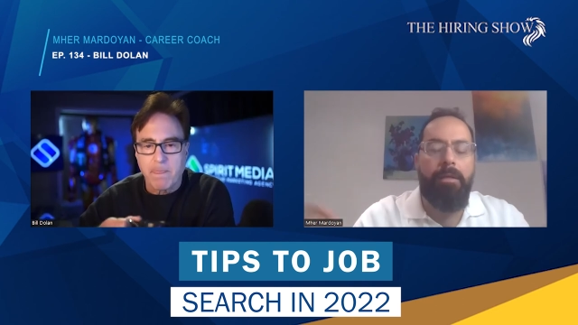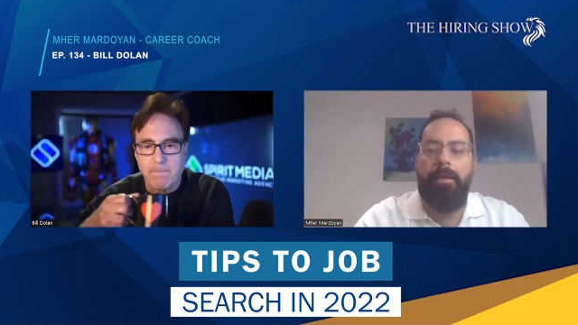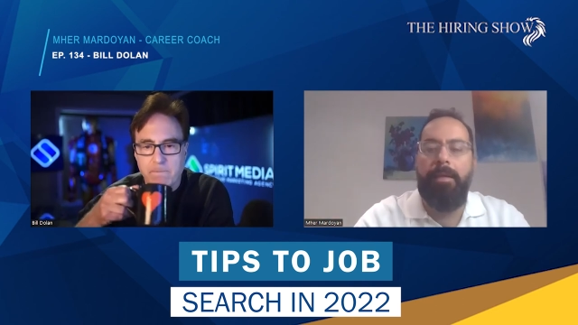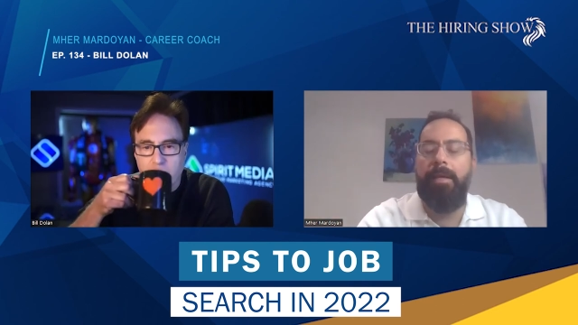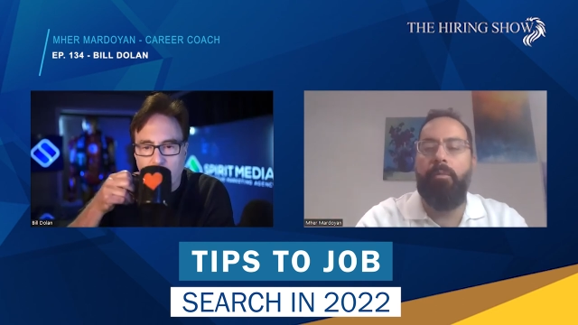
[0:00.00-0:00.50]

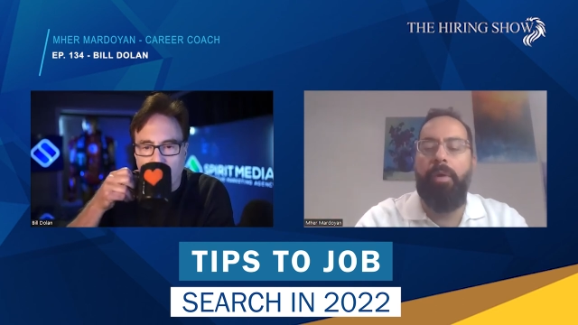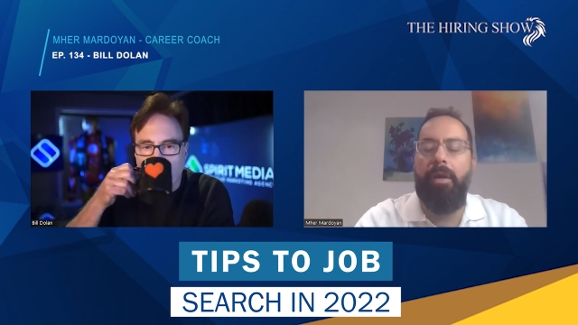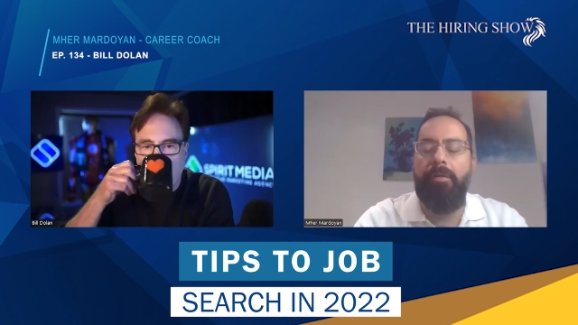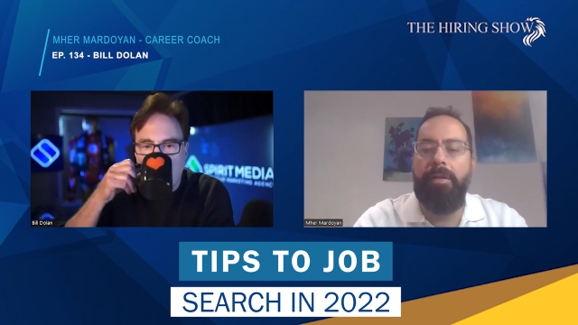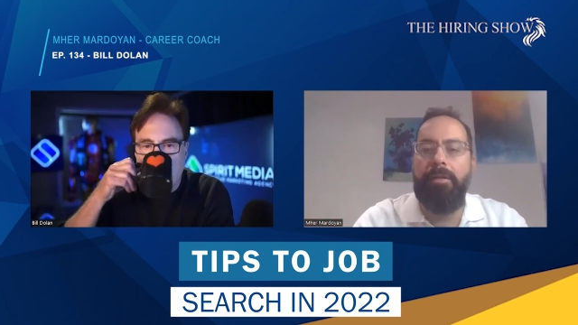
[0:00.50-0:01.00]
Speaker 1: and then
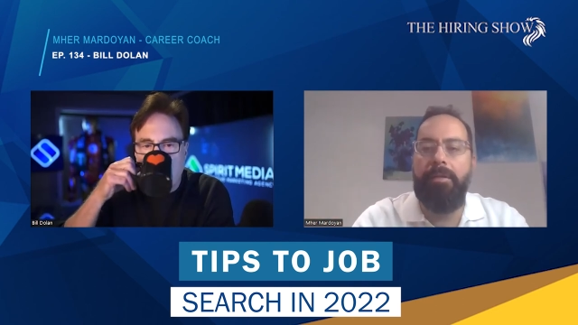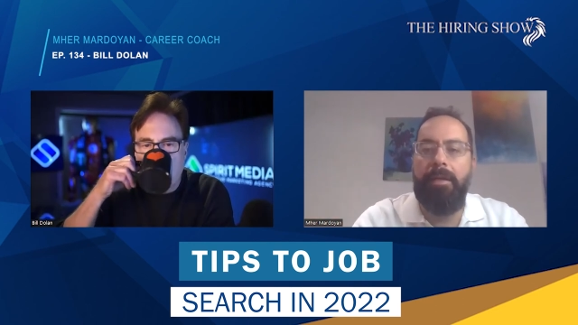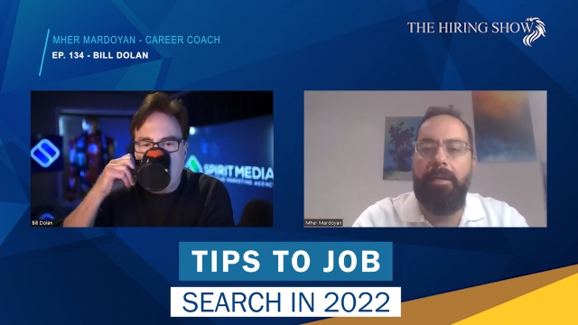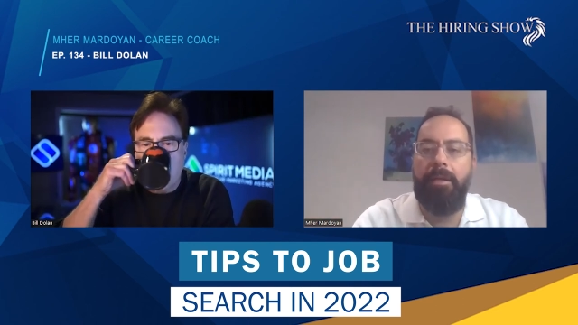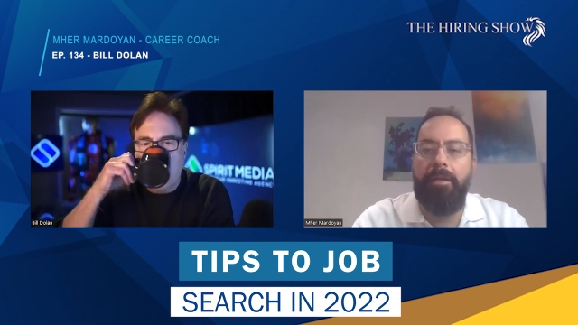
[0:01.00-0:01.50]
wherever
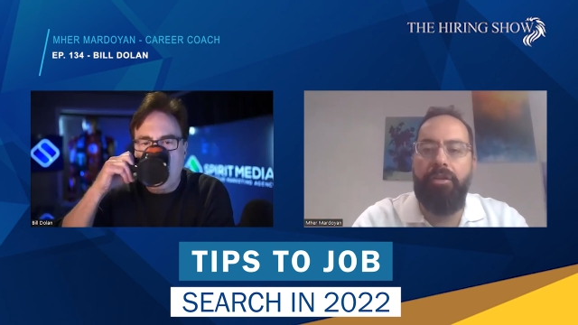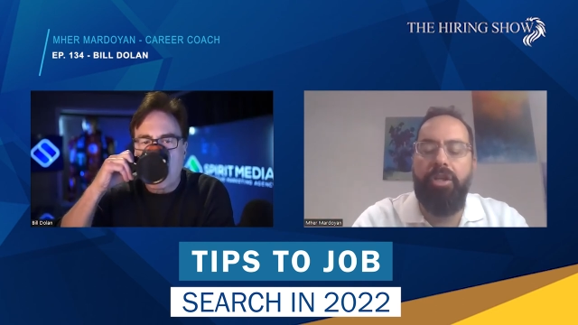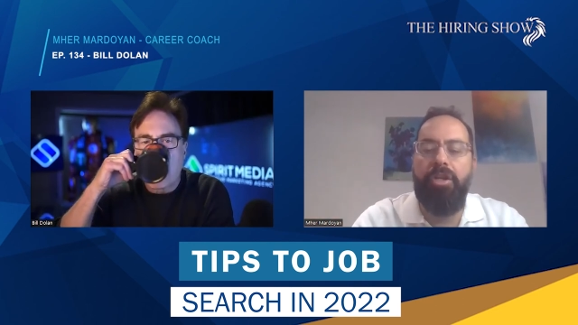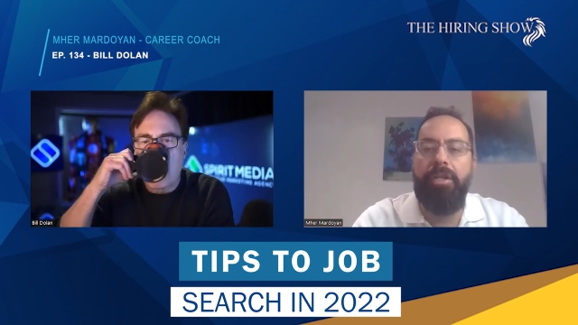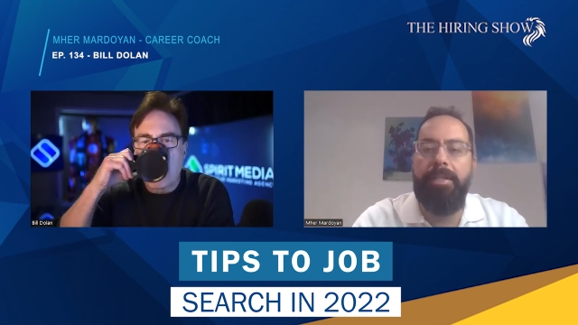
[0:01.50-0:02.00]
the
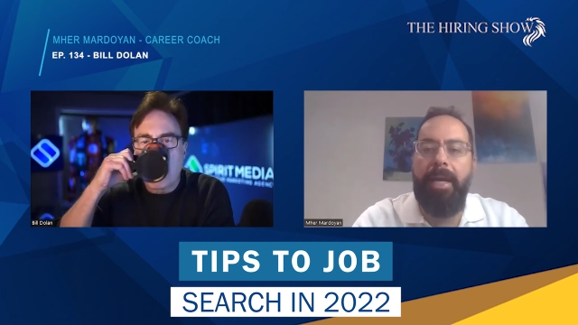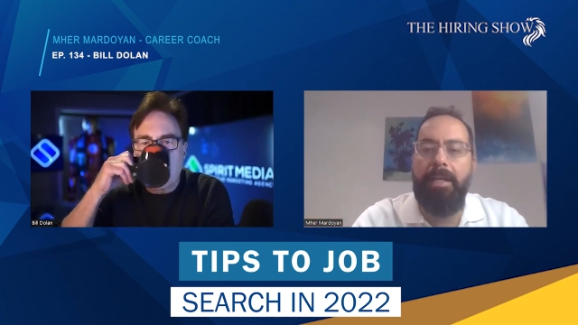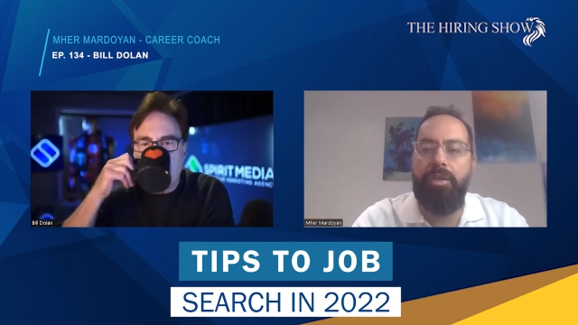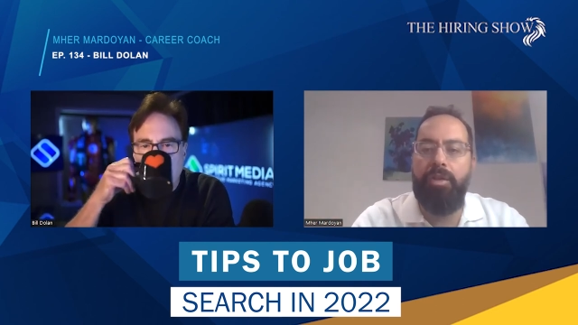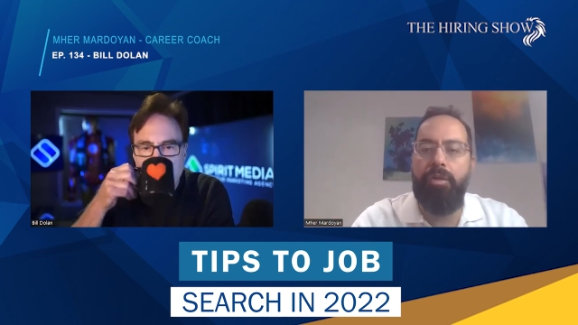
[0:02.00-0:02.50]
journey
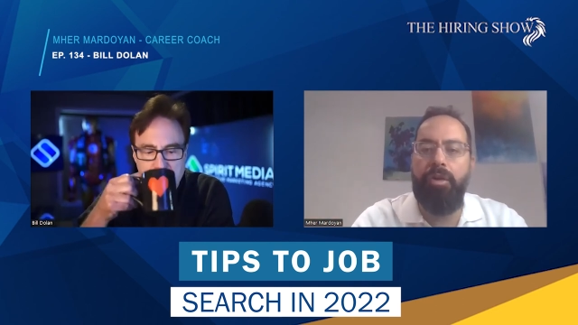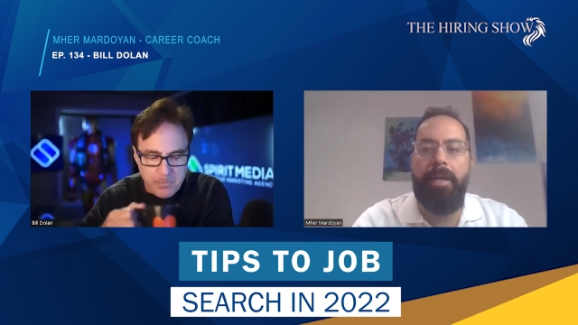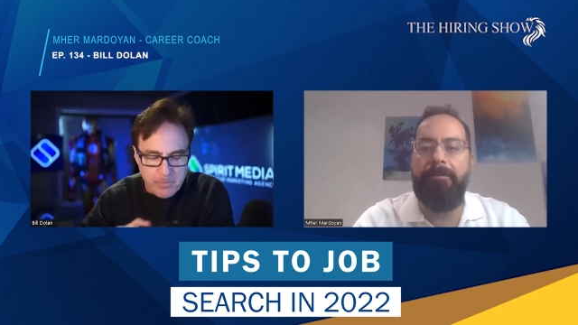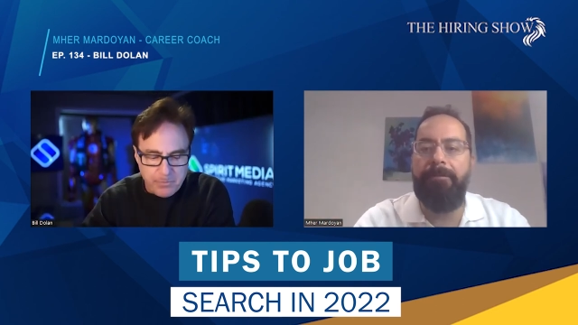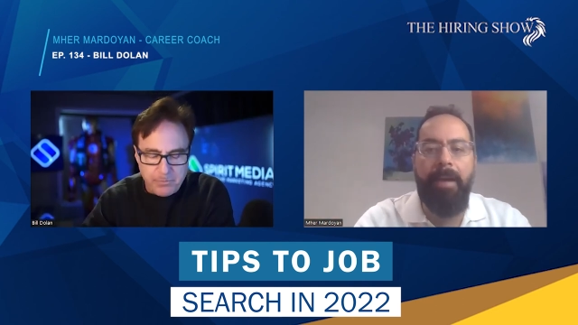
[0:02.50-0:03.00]
takes you you
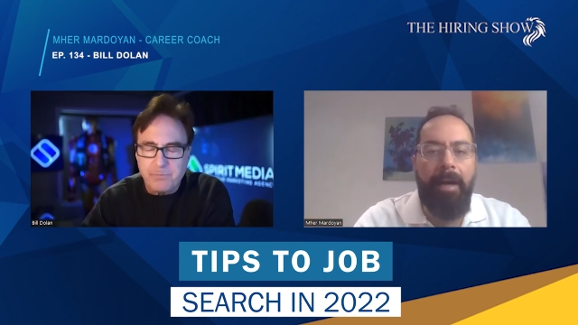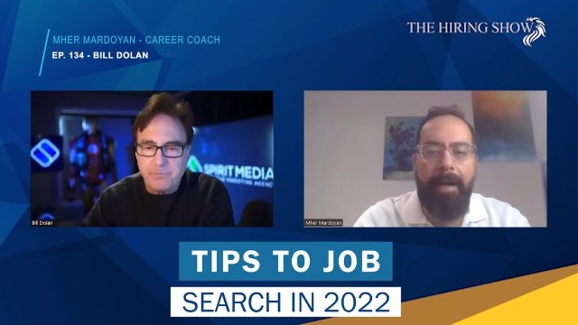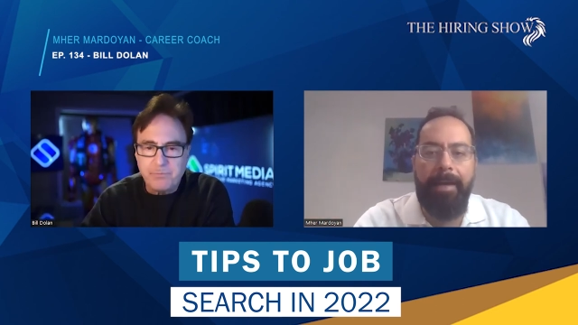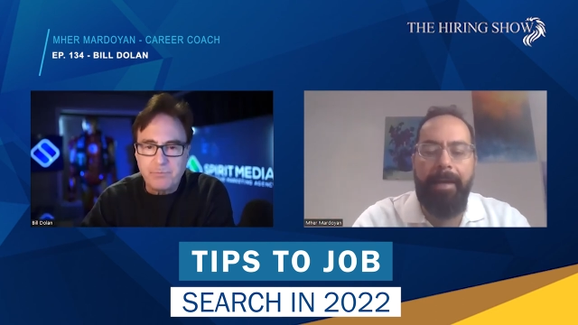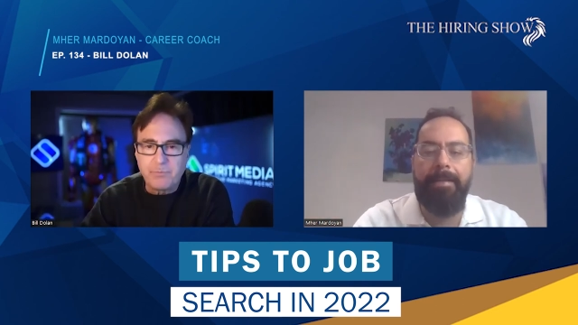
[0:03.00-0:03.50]
can
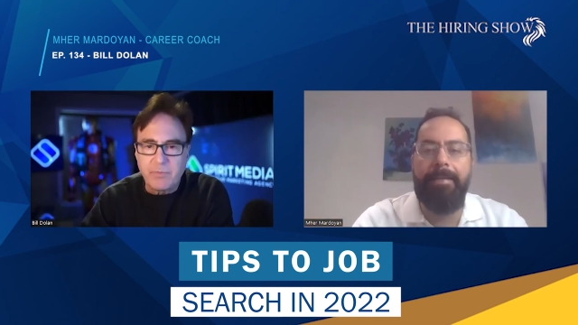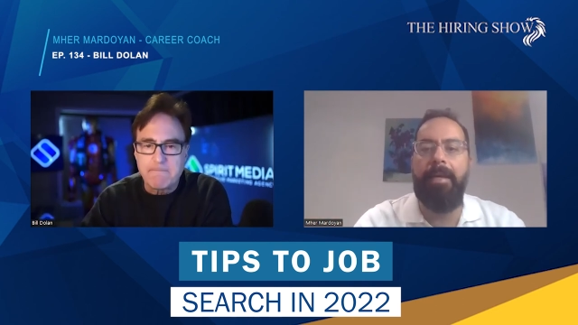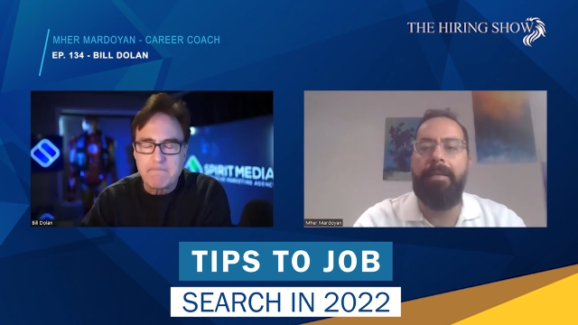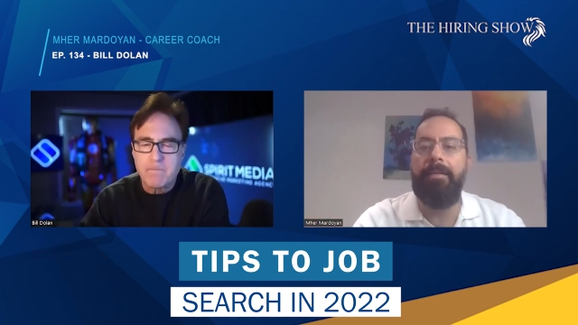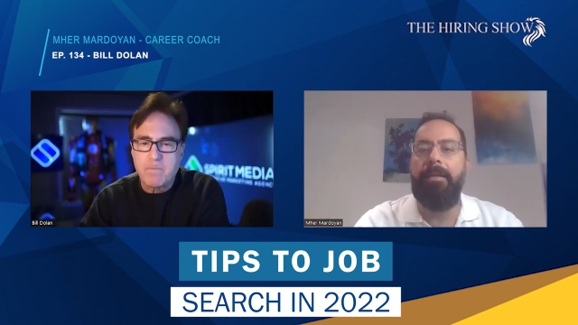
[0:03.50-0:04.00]
fly and
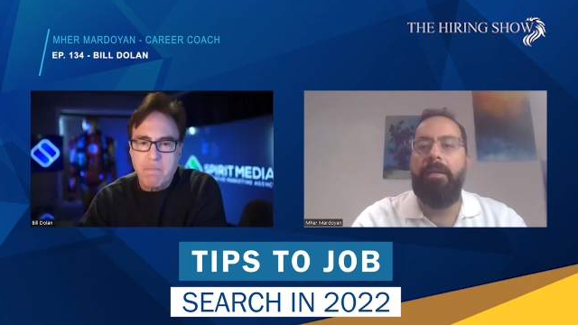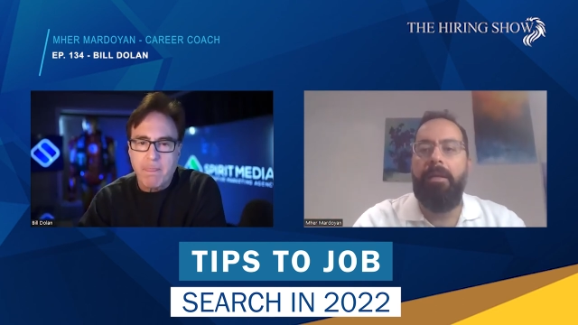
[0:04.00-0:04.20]
then